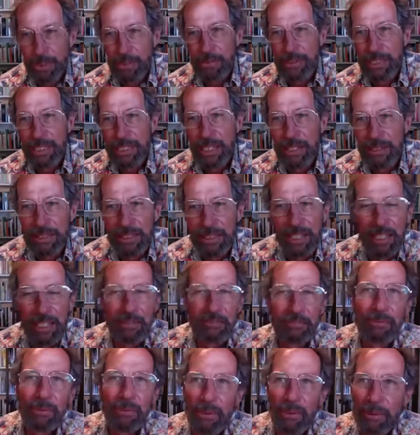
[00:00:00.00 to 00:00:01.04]
was outside
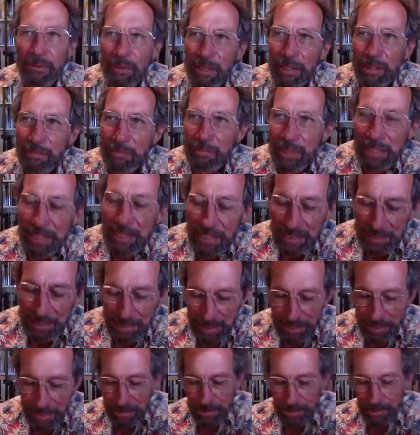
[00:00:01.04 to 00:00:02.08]
for banging
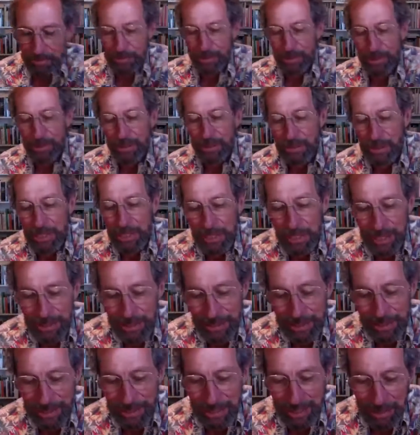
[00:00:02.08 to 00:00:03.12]
nails for her
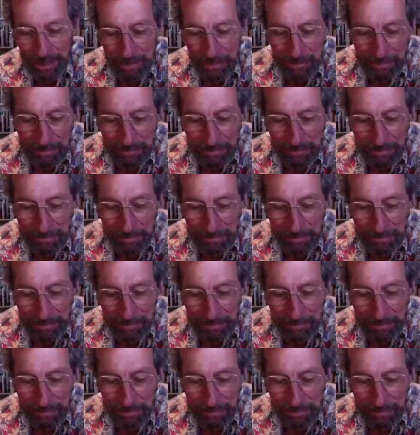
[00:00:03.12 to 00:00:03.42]
greenhouse today.